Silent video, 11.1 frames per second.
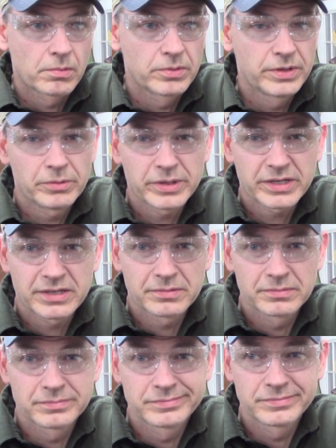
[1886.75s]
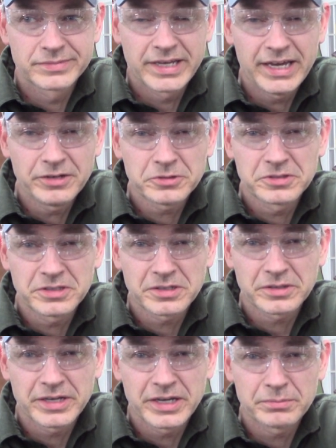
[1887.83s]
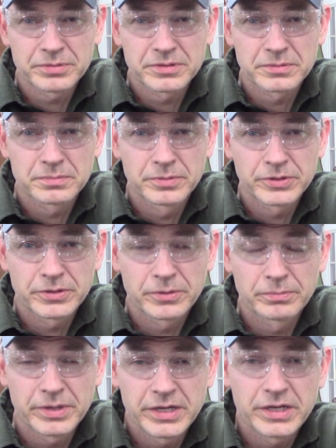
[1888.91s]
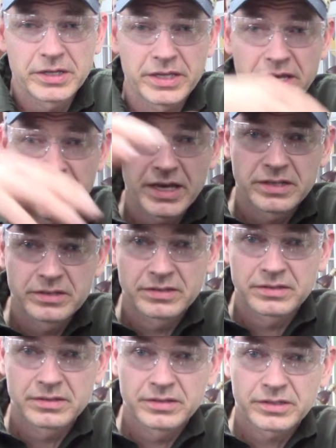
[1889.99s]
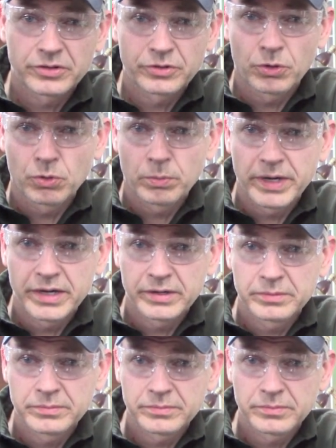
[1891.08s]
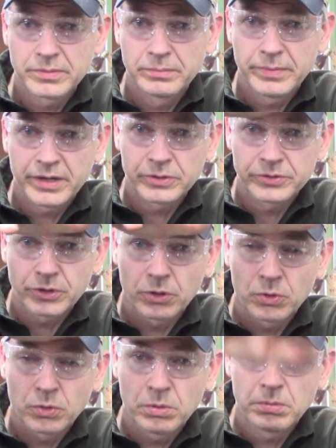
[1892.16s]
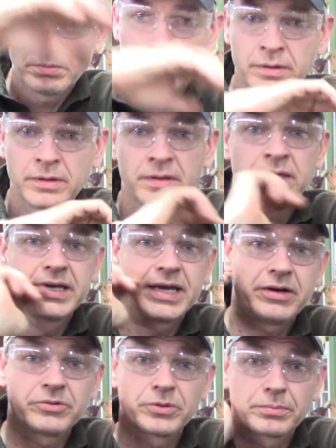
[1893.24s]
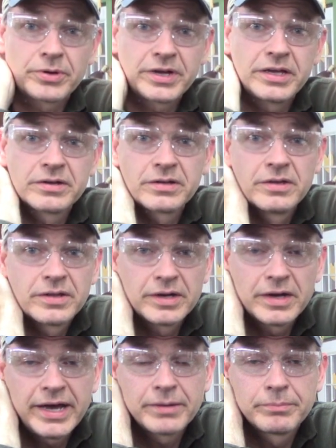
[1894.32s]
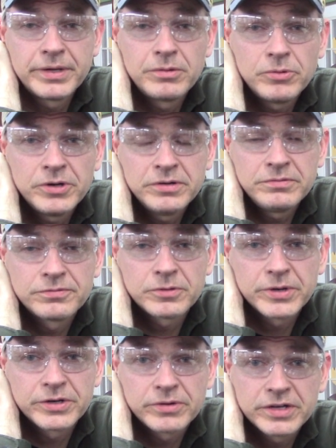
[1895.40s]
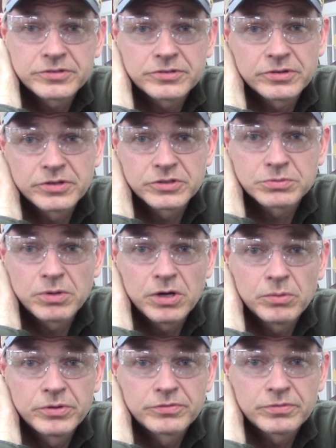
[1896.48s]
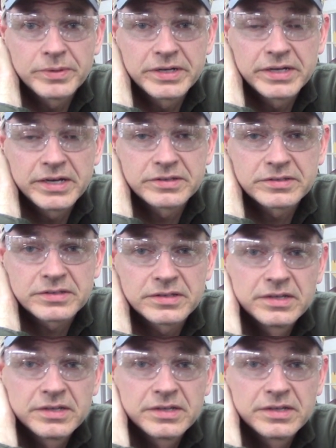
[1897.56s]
They were like candlestick lamps, but they were big and they had like a dome on them, a metal dome. I don't know the brand. It had a big one for my dresser and a small one for my desk.